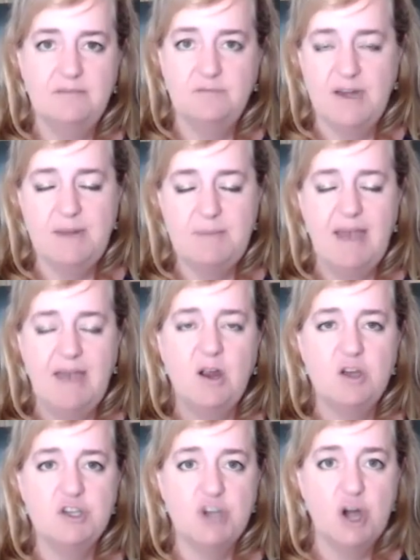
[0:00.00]
and Freddie Mac
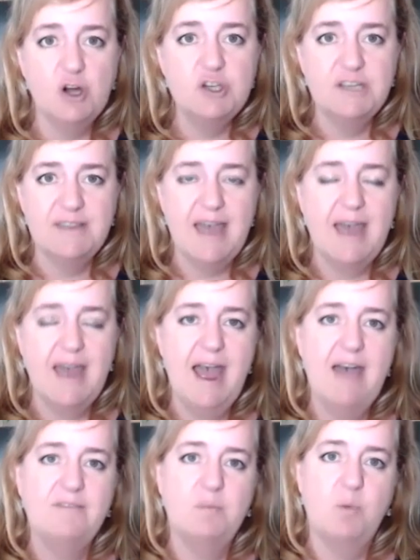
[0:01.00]
are charging that
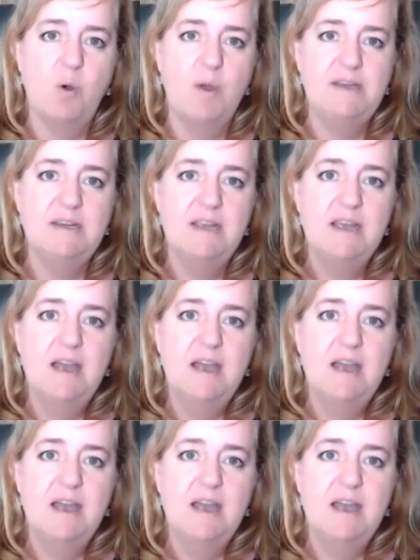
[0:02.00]
0.5 point